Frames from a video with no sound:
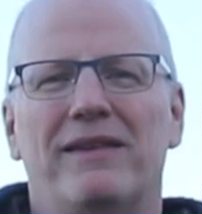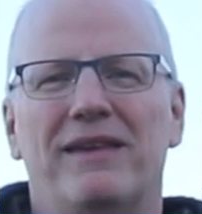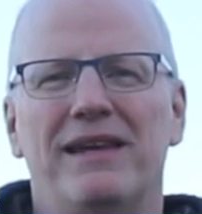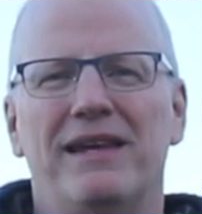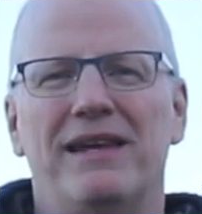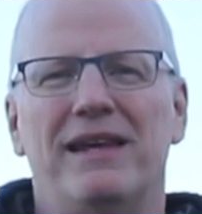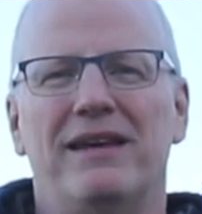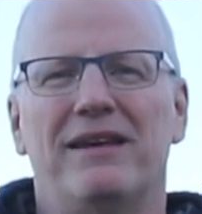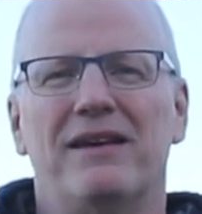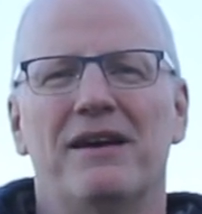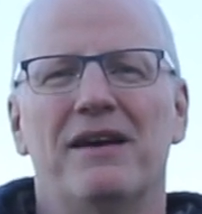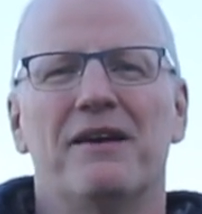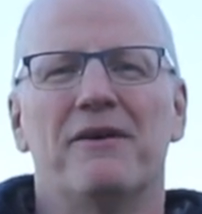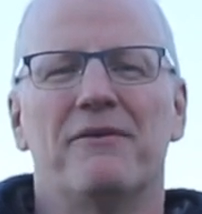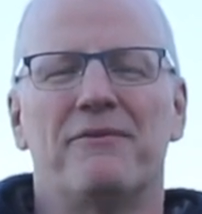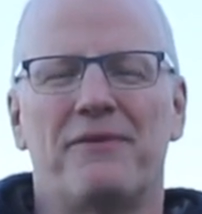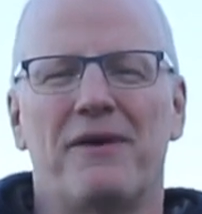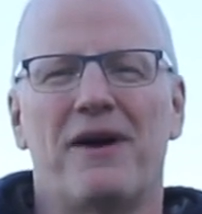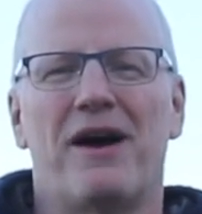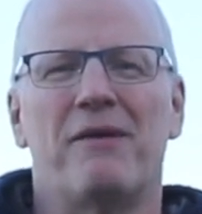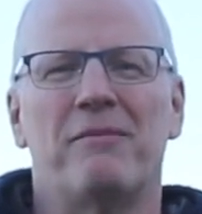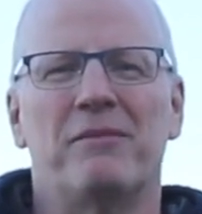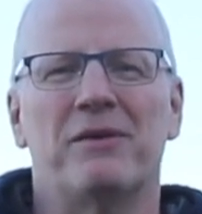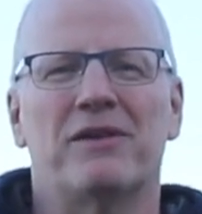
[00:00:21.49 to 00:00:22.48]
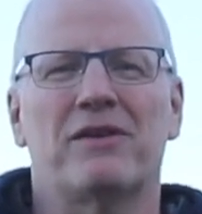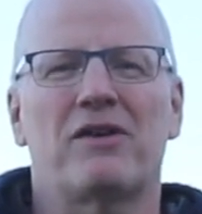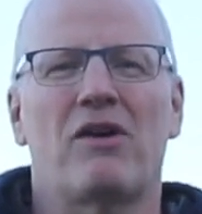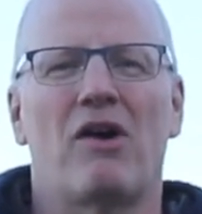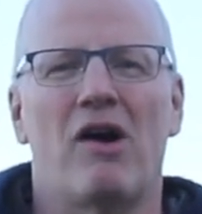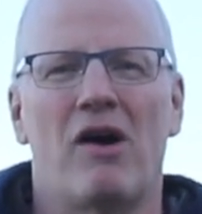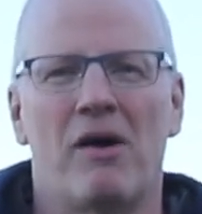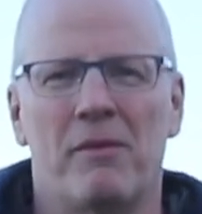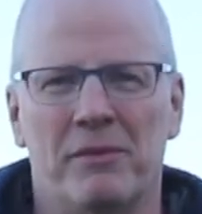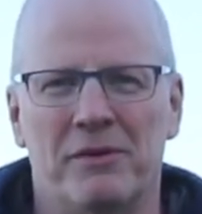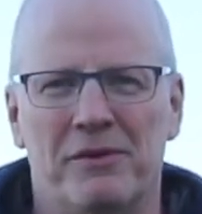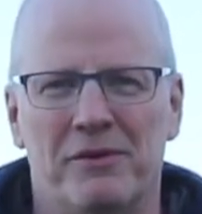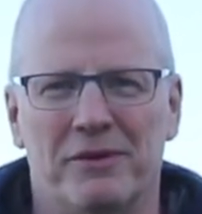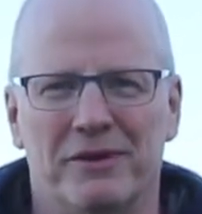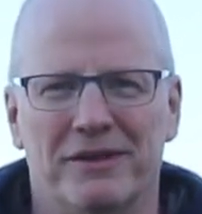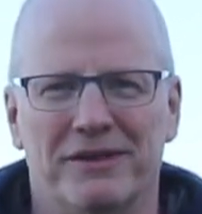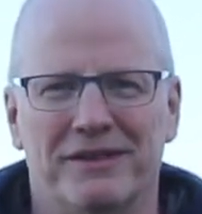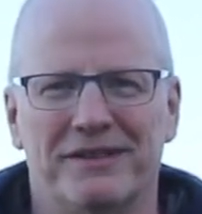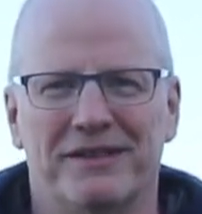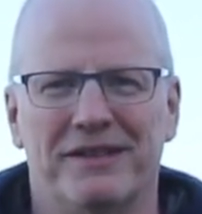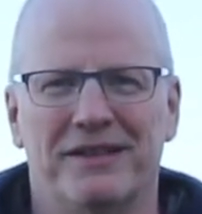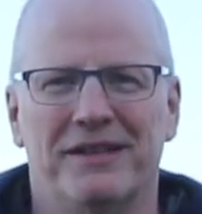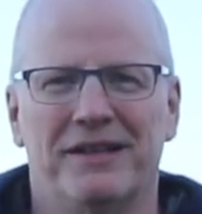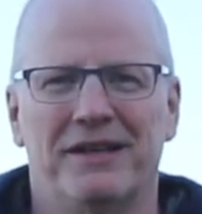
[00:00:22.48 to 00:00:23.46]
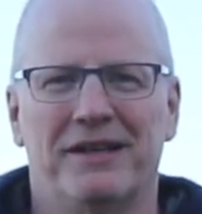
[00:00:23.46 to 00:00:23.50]
League Falmouth
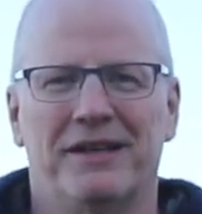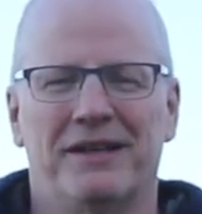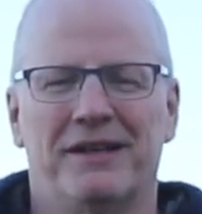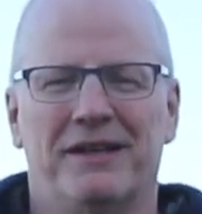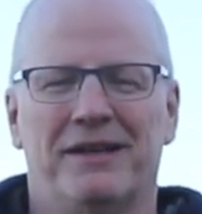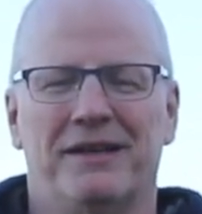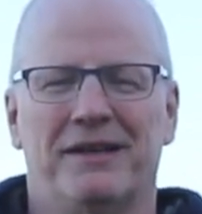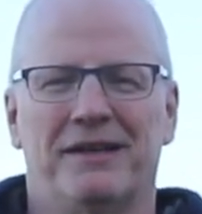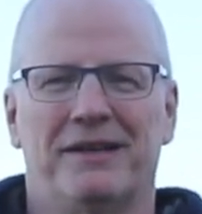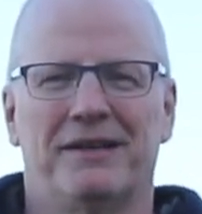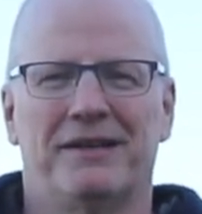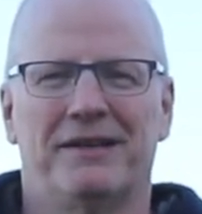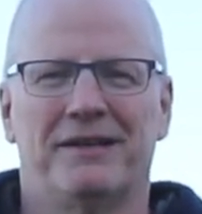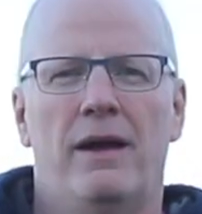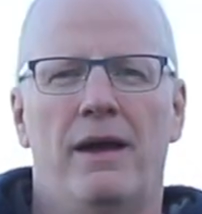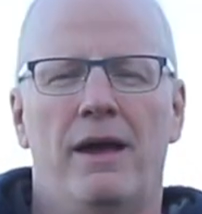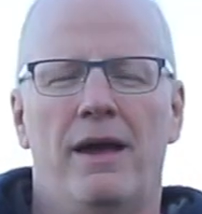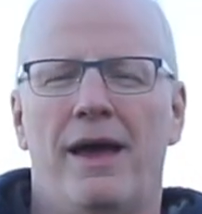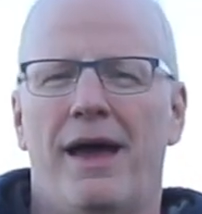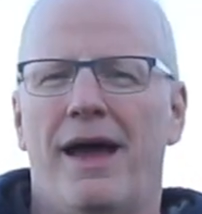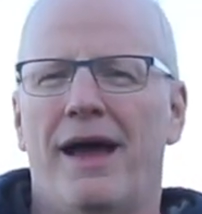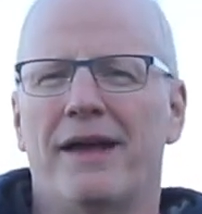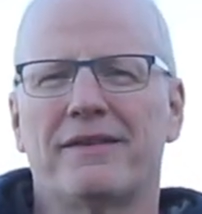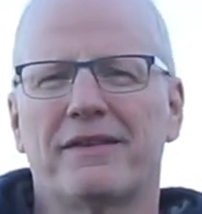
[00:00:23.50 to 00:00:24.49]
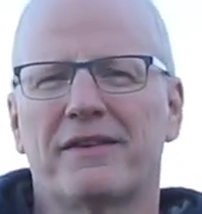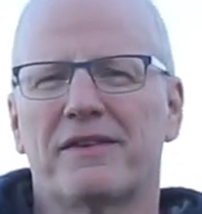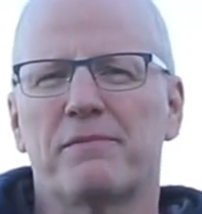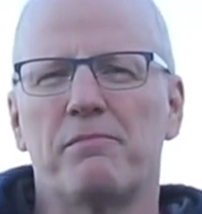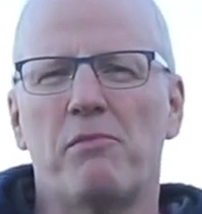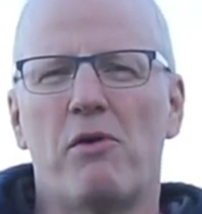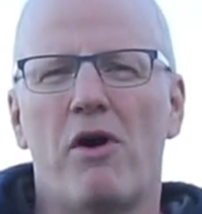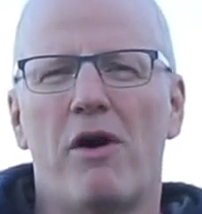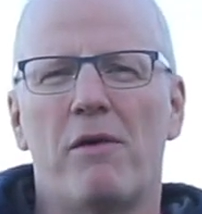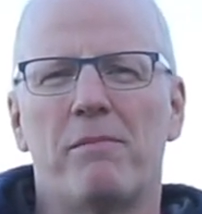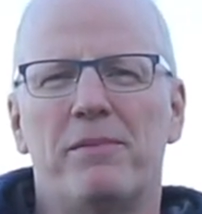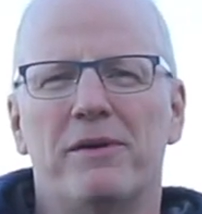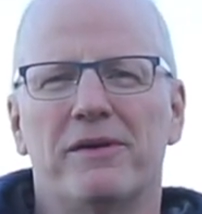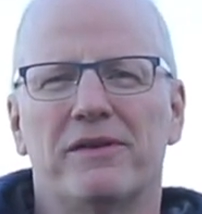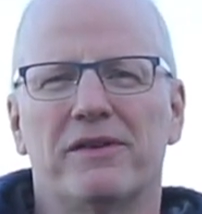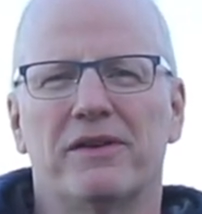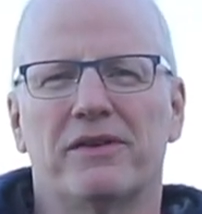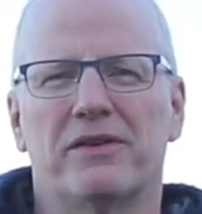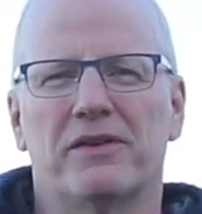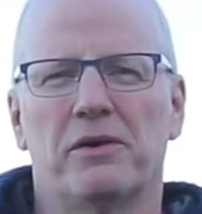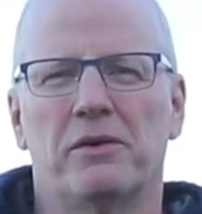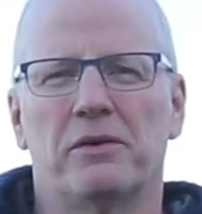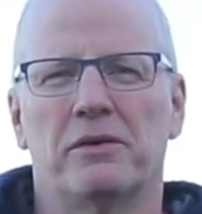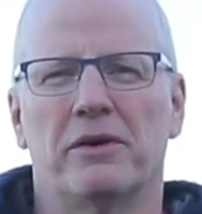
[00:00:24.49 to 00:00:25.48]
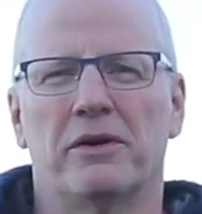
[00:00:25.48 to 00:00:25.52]
Commodores. As a small
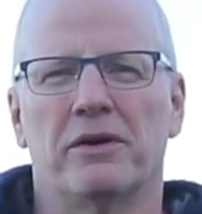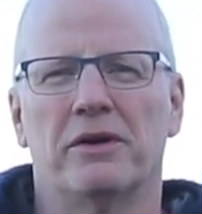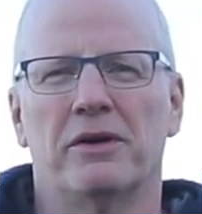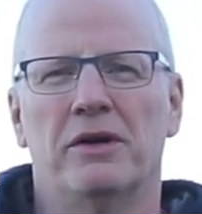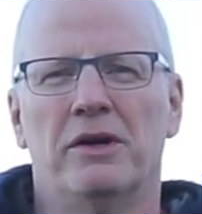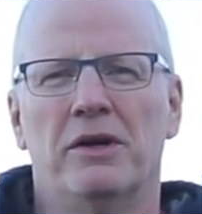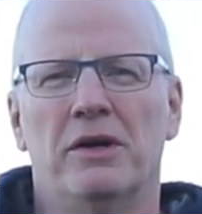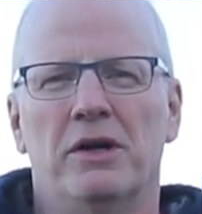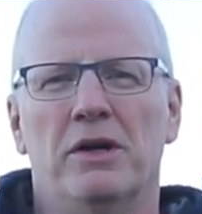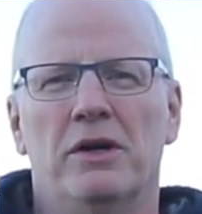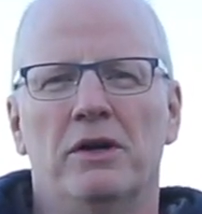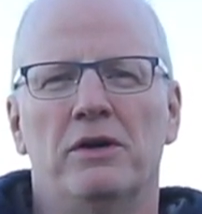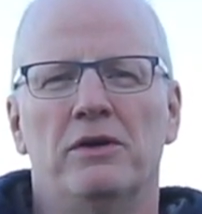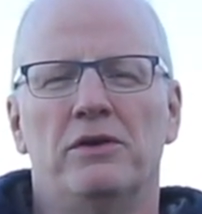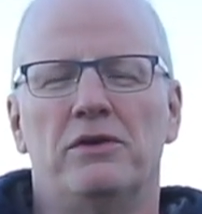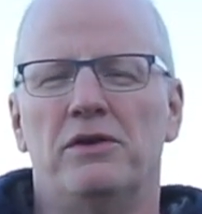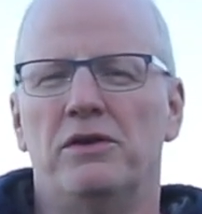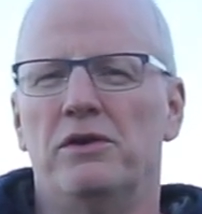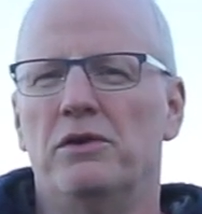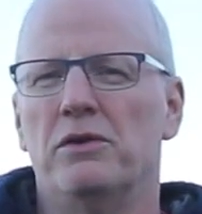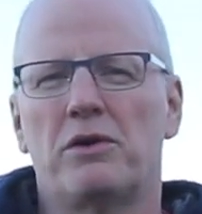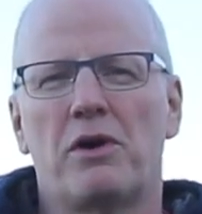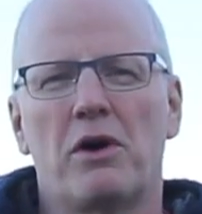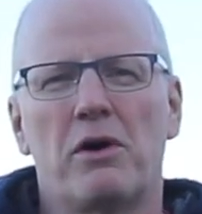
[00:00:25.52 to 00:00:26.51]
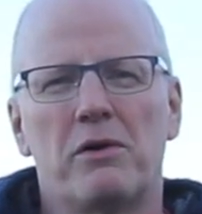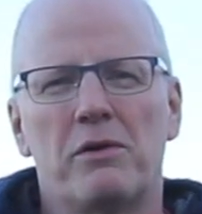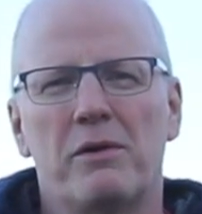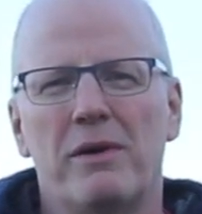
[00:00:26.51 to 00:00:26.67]
business owner, do you go